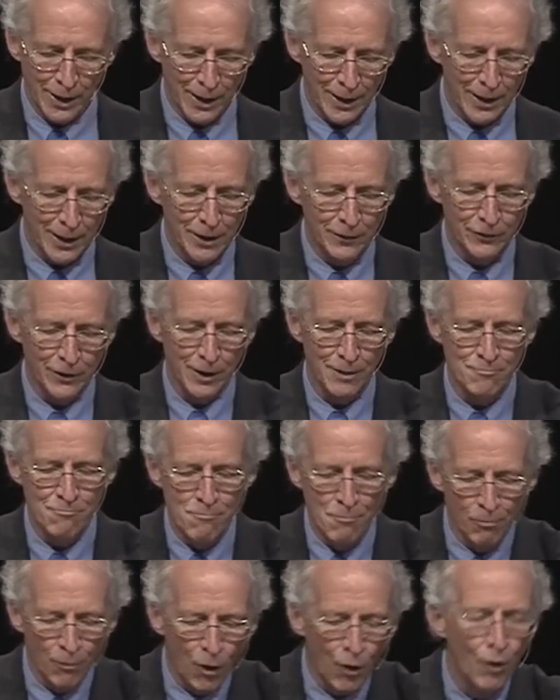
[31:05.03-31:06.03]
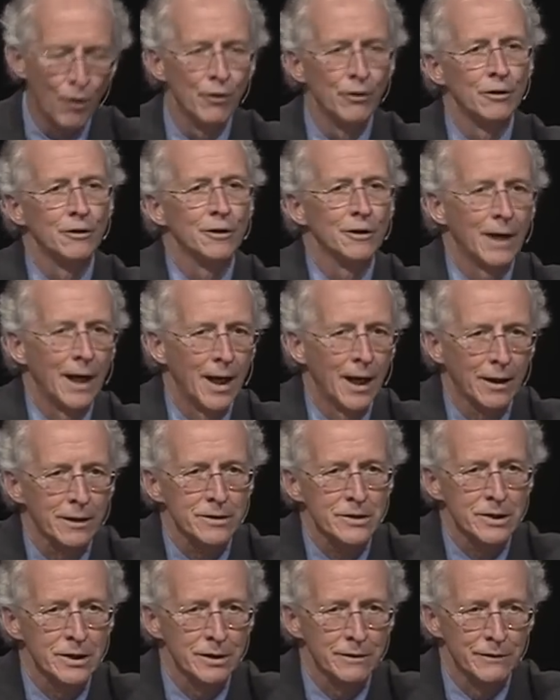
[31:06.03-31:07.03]
is a moral
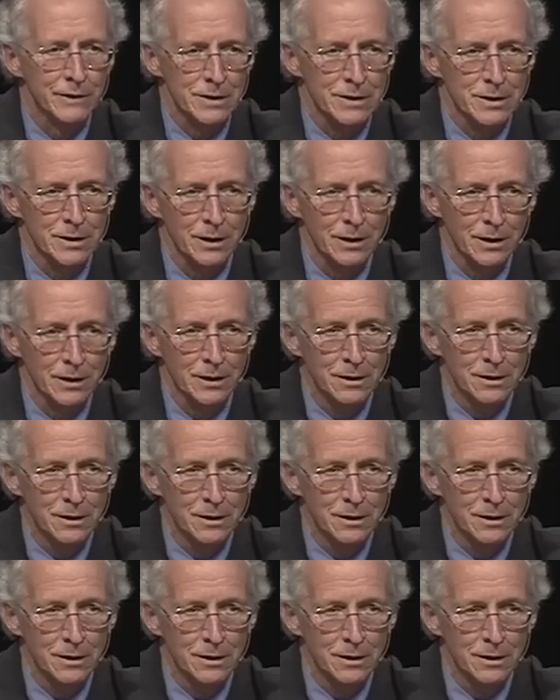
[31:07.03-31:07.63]
activity.